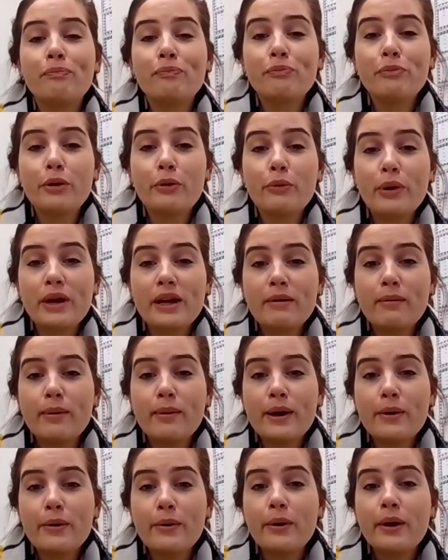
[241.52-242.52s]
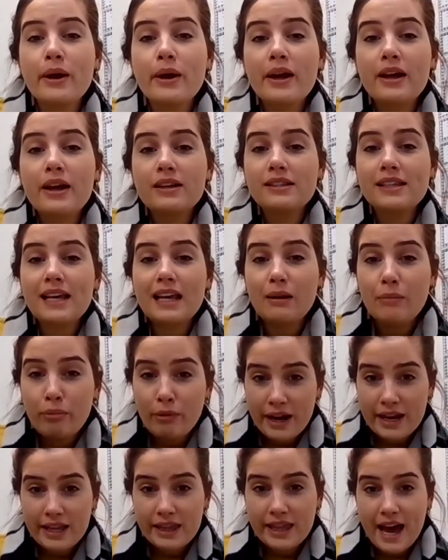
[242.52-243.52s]
but we will
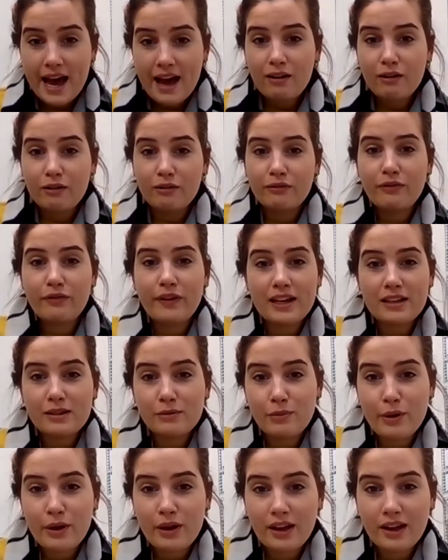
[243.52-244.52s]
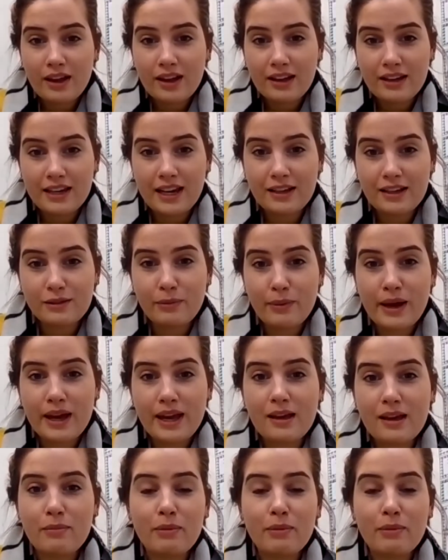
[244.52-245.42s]
celebrate that on Facebook next week,